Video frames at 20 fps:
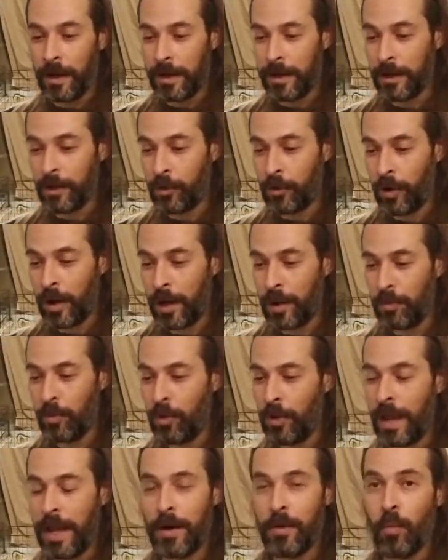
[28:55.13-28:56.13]

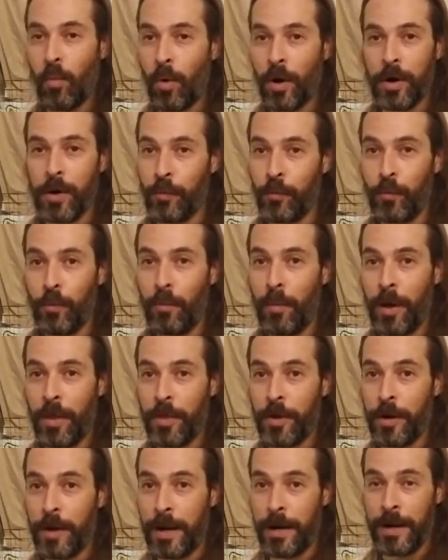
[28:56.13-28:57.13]
incredible, and a wonderful
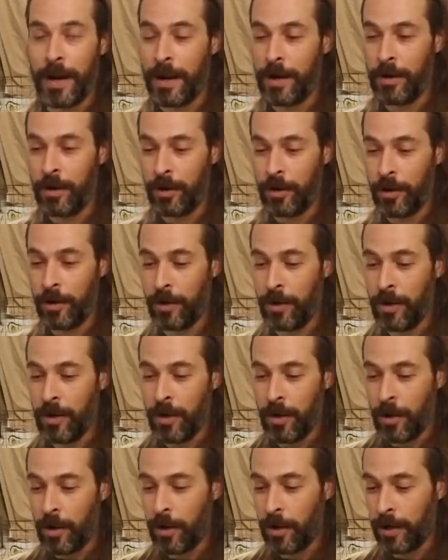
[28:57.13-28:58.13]
mother, and her
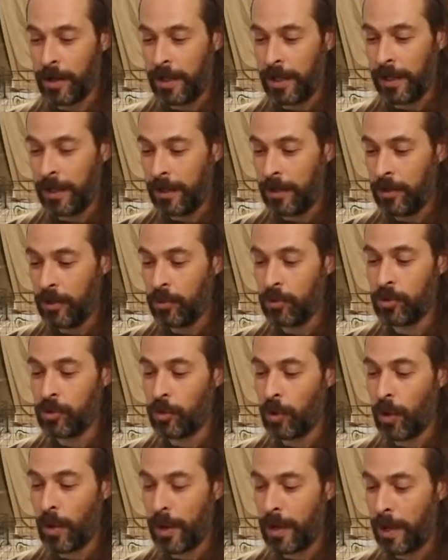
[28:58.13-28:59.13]
kid who's
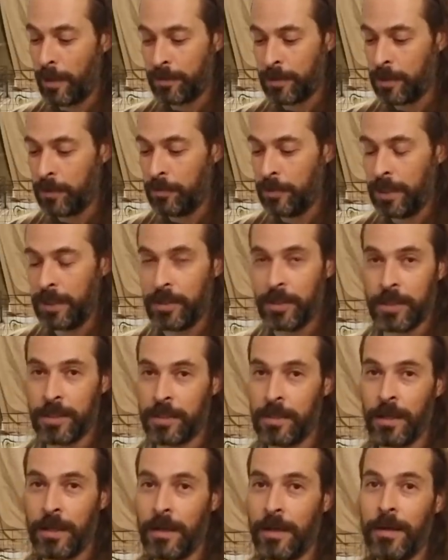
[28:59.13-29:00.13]
growing up to be
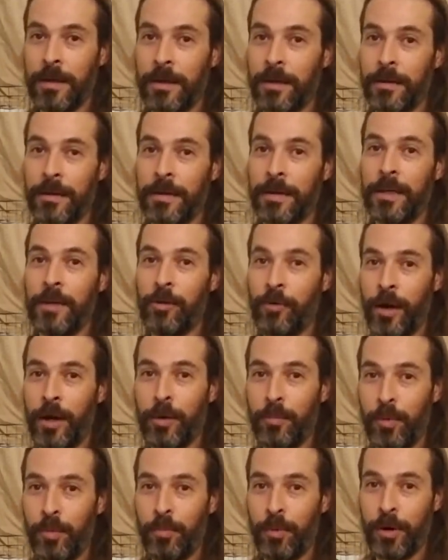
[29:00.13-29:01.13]
just an
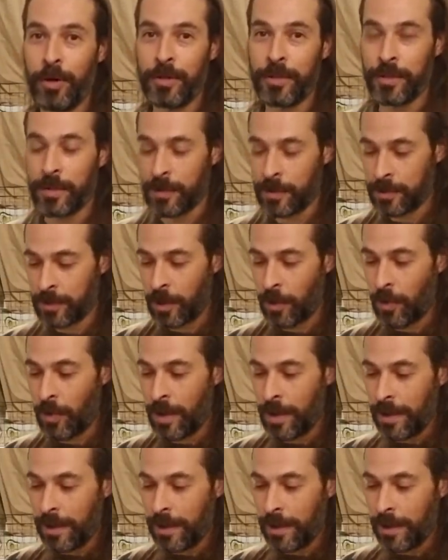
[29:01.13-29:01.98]
incredible person. So